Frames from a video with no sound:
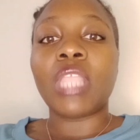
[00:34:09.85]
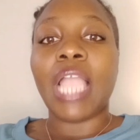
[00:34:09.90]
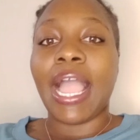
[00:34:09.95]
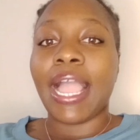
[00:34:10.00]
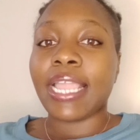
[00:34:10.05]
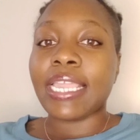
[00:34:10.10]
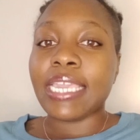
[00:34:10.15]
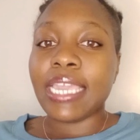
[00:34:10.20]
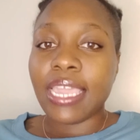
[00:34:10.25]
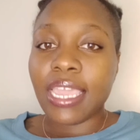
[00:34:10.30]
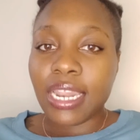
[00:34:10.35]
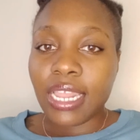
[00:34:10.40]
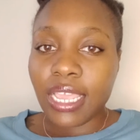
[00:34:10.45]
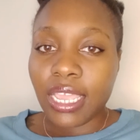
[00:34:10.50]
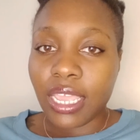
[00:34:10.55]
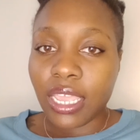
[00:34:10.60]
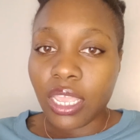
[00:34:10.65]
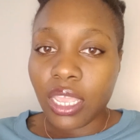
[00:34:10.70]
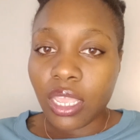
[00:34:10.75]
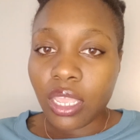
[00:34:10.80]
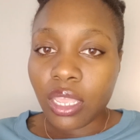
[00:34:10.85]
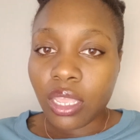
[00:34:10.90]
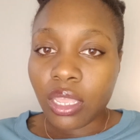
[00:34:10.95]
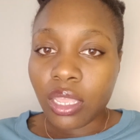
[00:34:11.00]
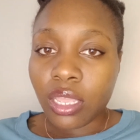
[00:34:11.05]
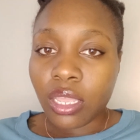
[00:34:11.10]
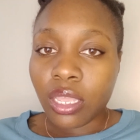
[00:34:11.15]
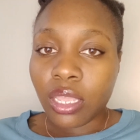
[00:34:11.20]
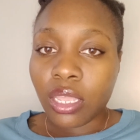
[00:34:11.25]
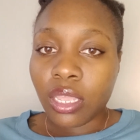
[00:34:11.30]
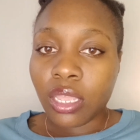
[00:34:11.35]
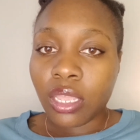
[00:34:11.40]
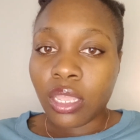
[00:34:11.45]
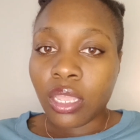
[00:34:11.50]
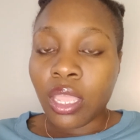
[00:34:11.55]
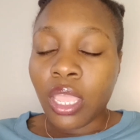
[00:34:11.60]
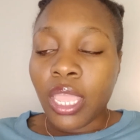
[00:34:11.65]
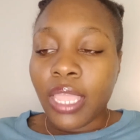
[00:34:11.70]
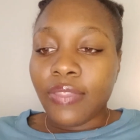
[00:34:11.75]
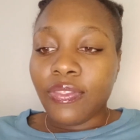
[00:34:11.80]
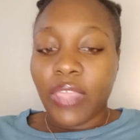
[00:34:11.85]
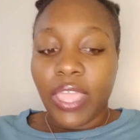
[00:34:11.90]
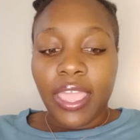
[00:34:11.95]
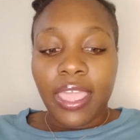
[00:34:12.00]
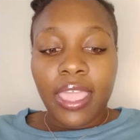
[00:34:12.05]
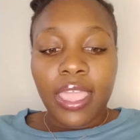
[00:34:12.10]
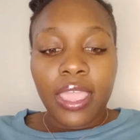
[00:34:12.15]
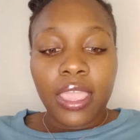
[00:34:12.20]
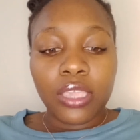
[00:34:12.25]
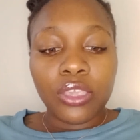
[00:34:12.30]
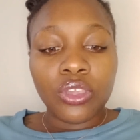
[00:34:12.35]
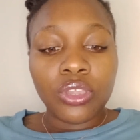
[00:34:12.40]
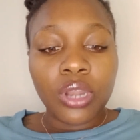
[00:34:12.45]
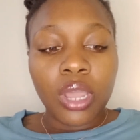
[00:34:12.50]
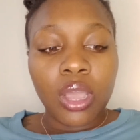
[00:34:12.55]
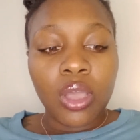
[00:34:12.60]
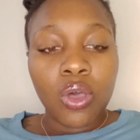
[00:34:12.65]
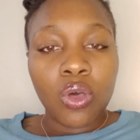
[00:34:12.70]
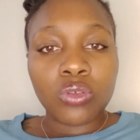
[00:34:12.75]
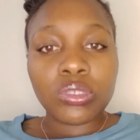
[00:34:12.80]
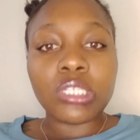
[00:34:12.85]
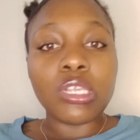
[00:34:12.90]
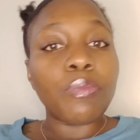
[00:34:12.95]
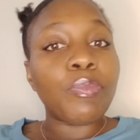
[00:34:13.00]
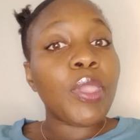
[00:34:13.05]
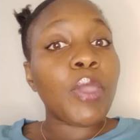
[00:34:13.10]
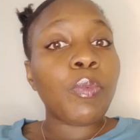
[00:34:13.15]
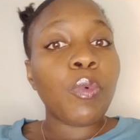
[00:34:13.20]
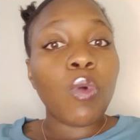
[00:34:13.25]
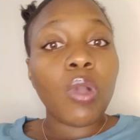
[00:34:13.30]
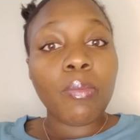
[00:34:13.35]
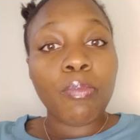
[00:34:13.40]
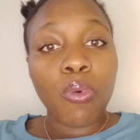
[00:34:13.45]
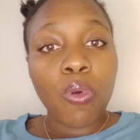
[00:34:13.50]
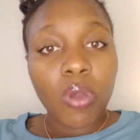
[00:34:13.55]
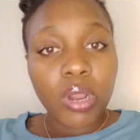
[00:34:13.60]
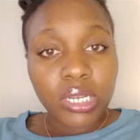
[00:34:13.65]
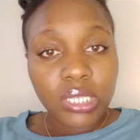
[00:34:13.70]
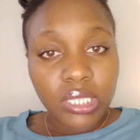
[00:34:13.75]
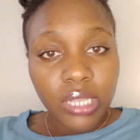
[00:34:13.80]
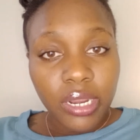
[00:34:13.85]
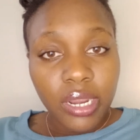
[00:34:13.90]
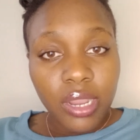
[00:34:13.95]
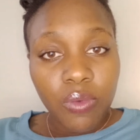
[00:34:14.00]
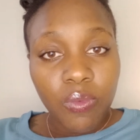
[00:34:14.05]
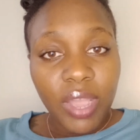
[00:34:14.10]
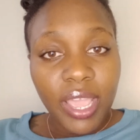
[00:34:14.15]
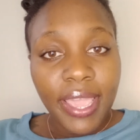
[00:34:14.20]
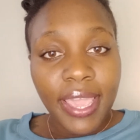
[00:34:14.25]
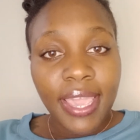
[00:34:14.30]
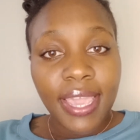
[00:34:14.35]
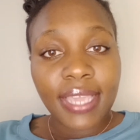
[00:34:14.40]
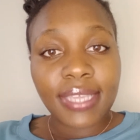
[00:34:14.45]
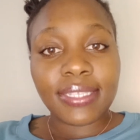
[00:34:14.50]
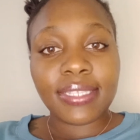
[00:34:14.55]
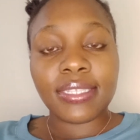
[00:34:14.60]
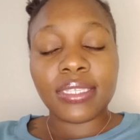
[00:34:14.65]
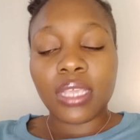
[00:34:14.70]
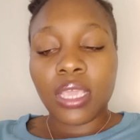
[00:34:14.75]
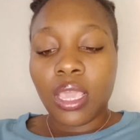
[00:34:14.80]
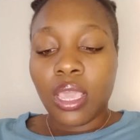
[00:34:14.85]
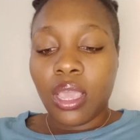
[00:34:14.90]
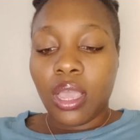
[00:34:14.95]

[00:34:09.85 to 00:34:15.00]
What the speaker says: I get it that, you know, some people were born certain ways.